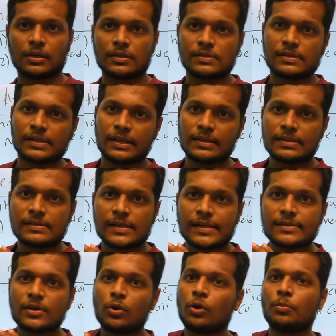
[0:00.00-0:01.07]
see this
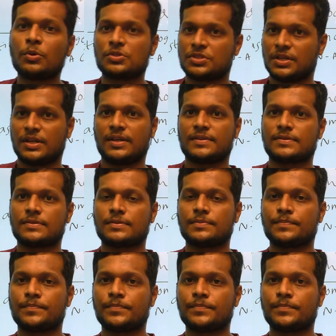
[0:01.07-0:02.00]
as a homogeneous.